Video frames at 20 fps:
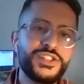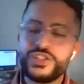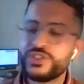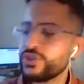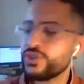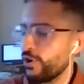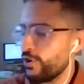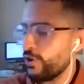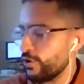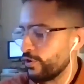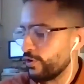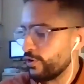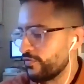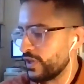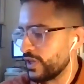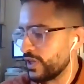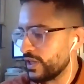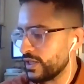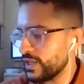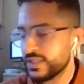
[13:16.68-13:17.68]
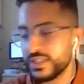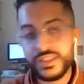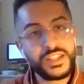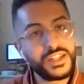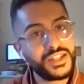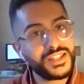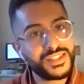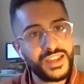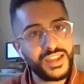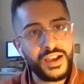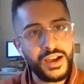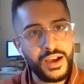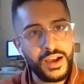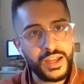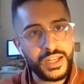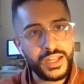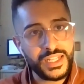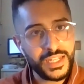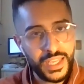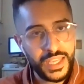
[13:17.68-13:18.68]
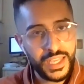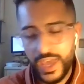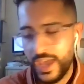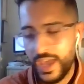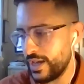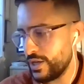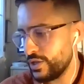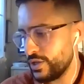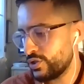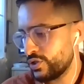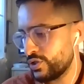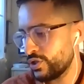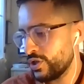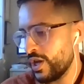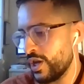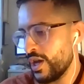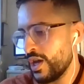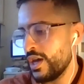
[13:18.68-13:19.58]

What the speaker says: to show your feelings, and then it's a heart in a cage.